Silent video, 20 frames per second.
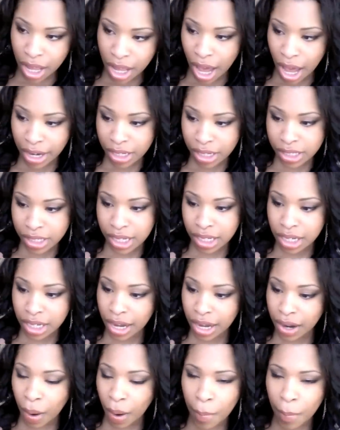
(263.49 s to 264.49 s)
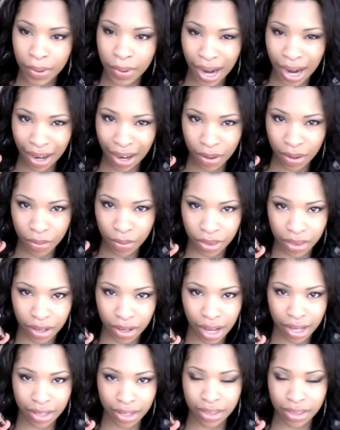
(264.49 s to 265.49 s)
and it's like a black with
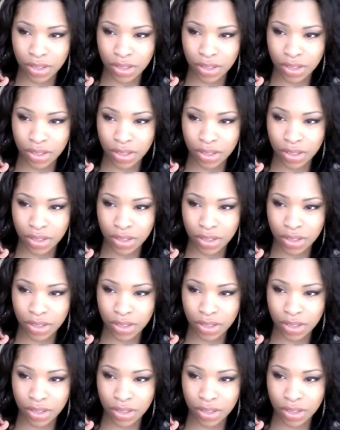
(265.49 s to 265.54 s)
like